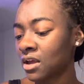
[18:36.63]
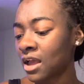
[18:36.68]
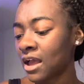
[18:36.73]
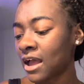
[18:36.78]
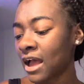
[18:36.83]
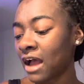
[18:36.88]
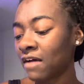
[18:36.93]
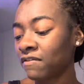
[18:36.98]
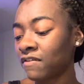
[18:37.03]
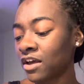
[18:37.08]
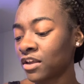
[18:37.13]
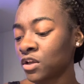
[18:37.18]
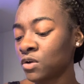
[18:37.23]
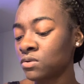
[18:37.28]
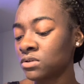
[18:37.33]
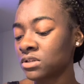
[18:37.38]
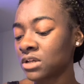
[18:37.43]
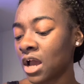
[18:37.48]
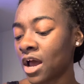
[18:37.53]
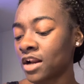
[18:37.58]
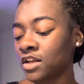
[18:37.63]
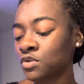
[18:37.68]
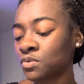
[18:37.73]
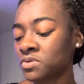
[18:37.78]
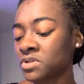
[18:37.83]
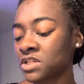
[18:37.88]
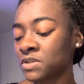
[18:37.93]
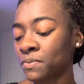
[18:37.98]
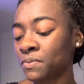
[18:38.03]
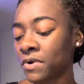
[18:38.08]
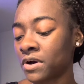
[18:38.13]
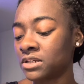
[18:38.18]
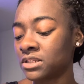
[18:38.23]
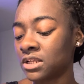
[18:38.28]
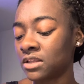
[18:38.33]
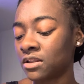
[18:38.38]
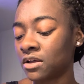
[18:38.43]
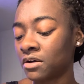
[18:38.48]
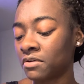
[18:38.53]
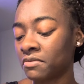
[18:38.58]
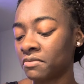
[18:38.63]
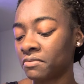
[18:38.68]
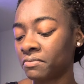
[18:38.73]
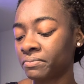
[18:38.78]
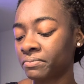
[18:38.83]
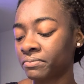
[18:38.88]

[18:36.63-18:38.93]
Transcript: I feel like you was honest with this person though.